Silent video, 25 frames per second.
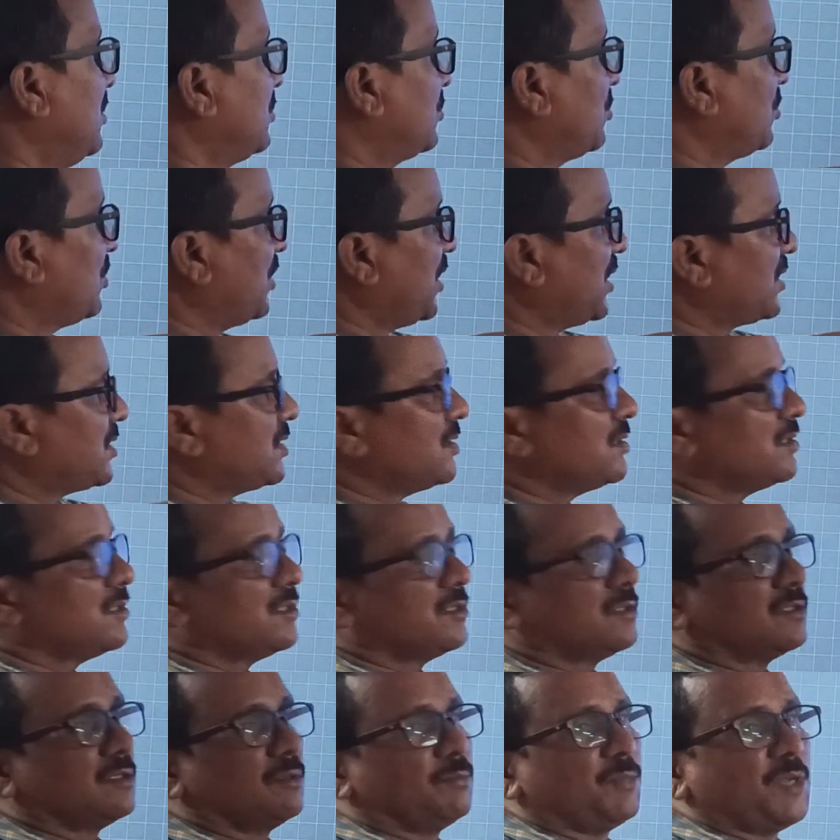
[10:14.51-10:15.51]
So this
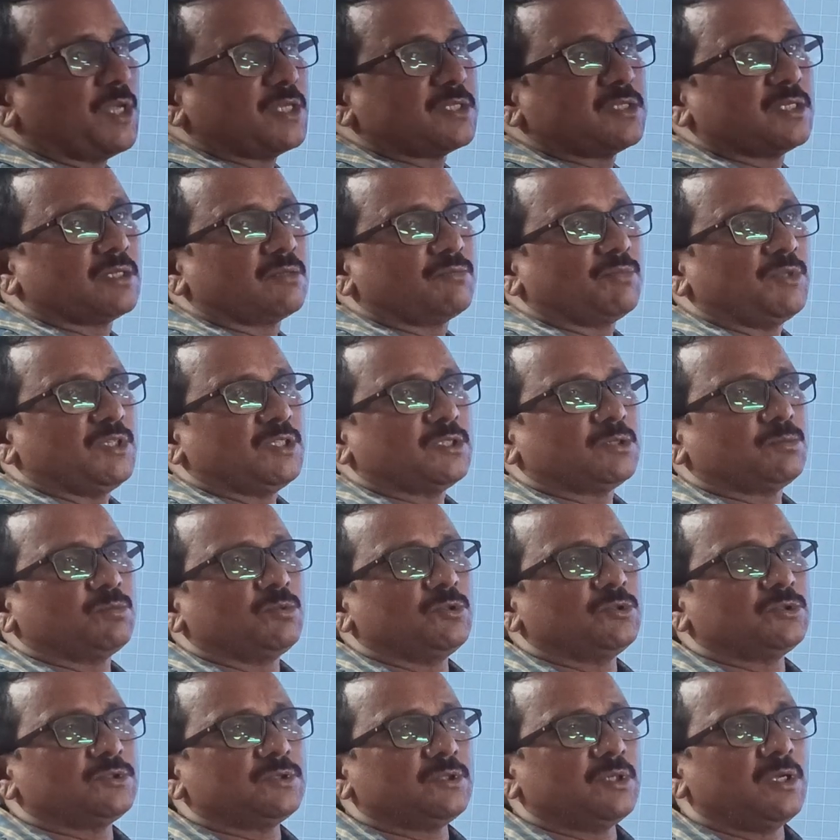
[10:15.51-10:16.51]
is the basic
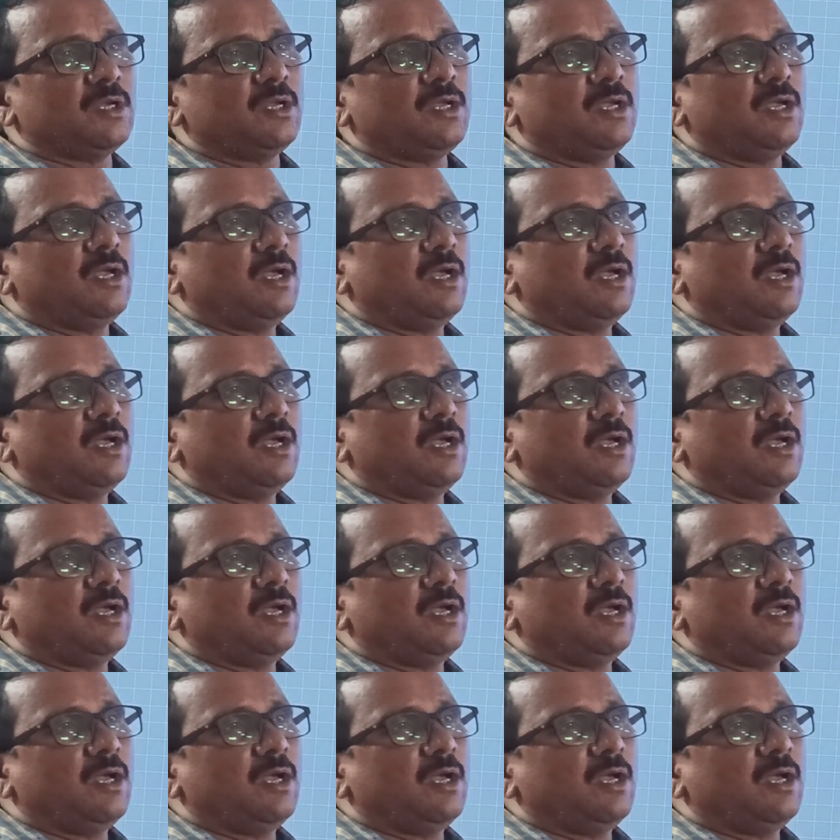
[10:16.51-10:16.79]
principles of